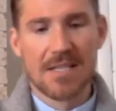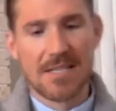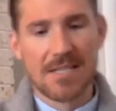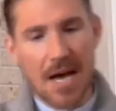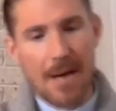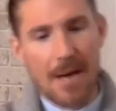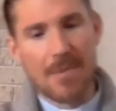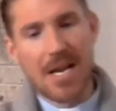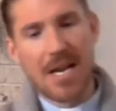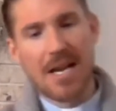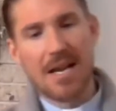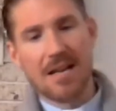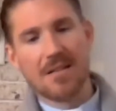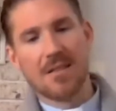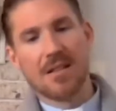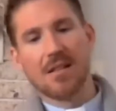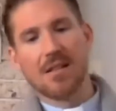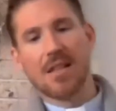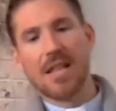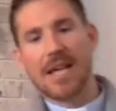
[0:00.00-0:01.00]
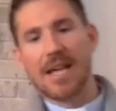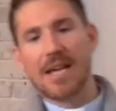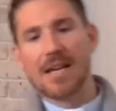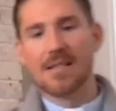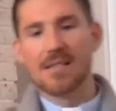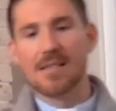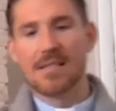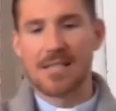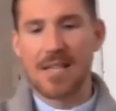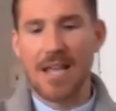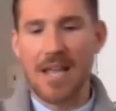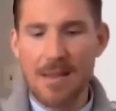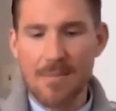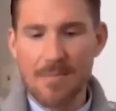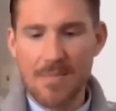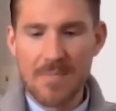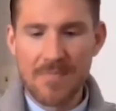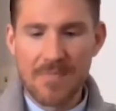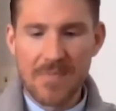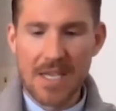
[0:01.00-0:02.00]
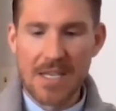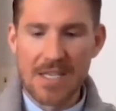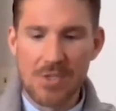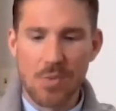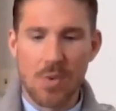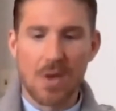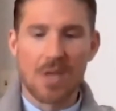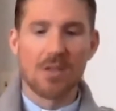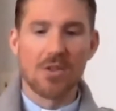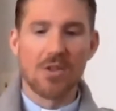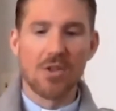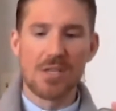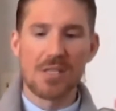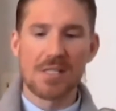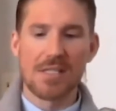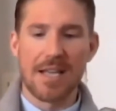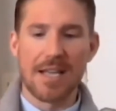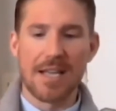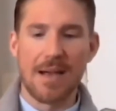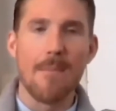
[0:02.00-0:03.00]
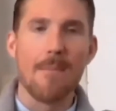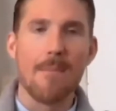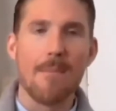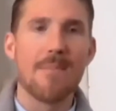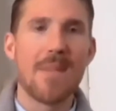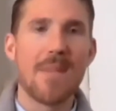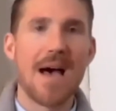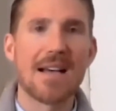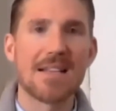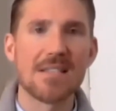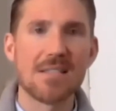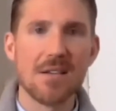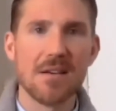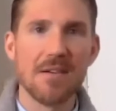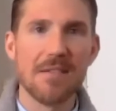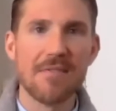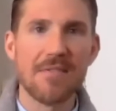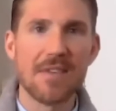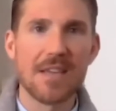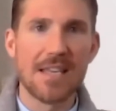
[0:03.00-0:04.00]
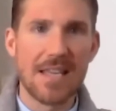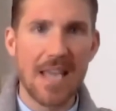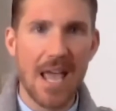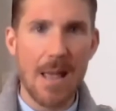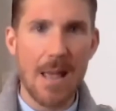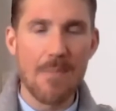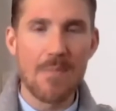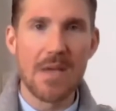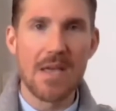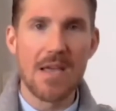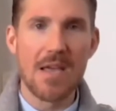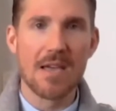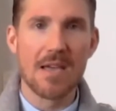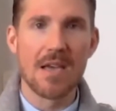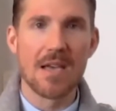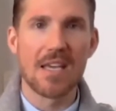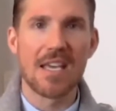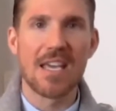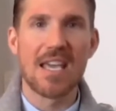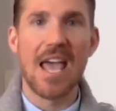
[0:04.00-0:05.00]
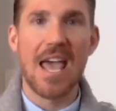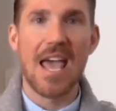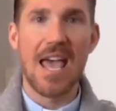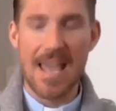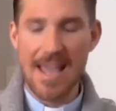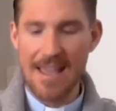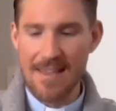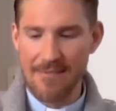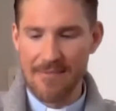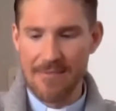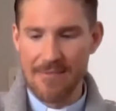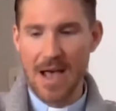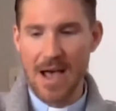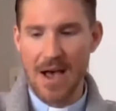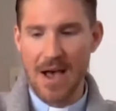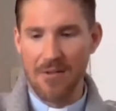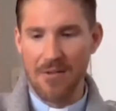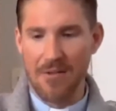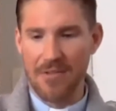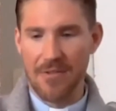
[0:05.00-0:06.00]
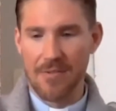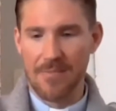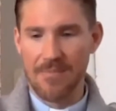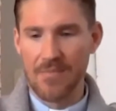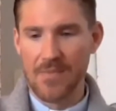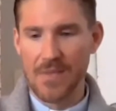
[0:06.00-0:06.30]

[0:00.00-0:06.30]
Dominating the landscape is what looks like a massive gaping cave mouth.